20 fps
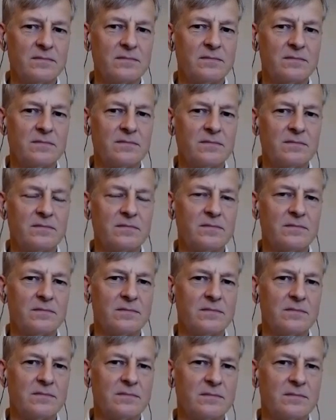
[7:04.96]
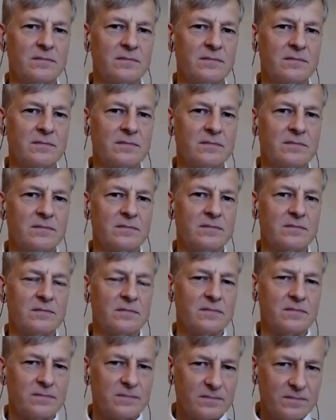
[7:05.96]

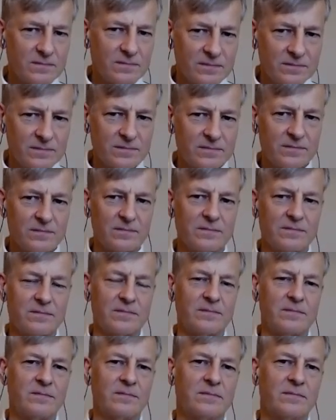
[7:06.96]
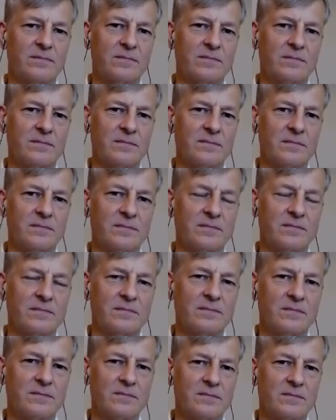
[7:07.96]

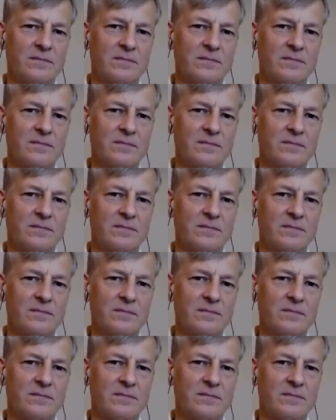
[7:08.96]
This person isn't speaking.